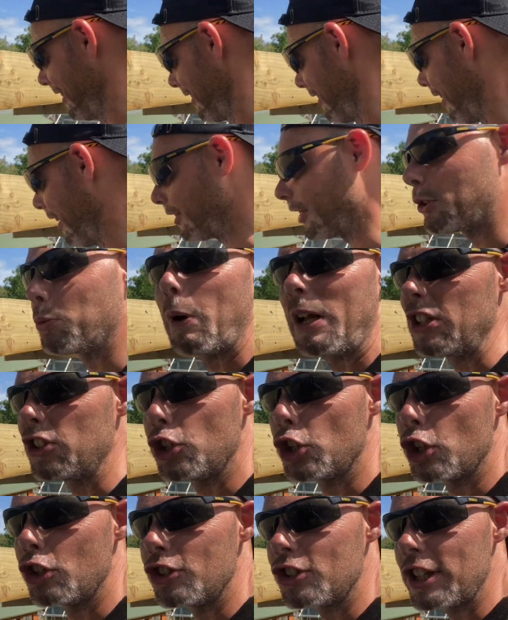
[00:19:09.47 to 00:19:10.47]
I just winked, you
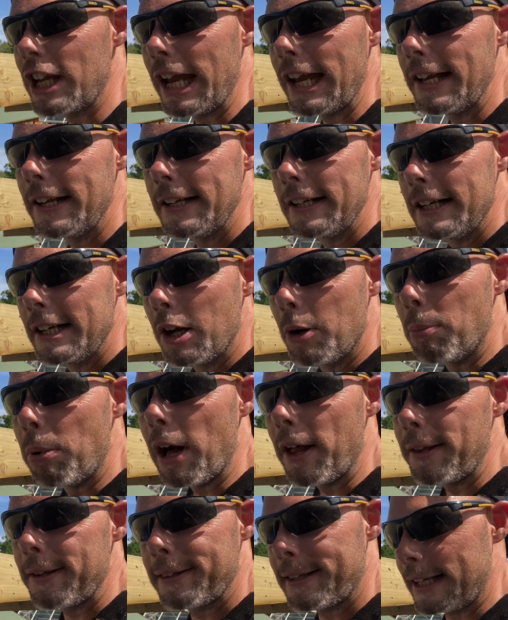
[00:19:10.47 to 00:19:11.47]
couldn't see it. But
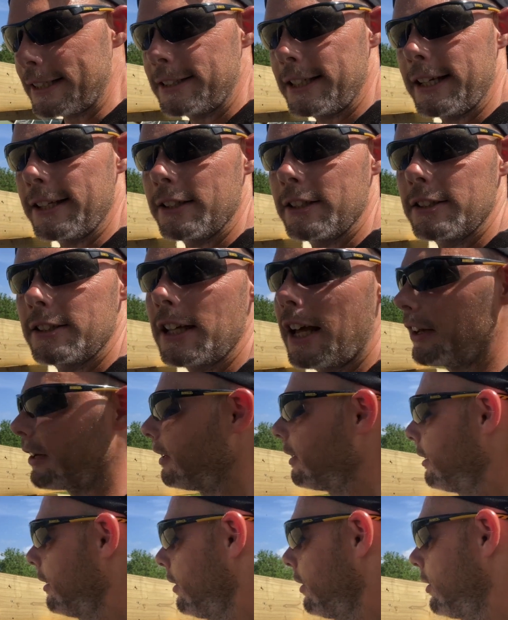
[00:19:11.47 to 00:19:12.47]
that's it, done.
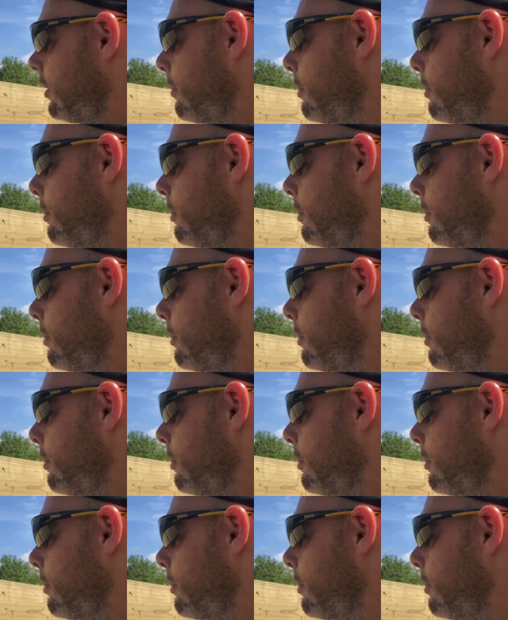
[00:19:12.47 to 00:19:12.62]
Got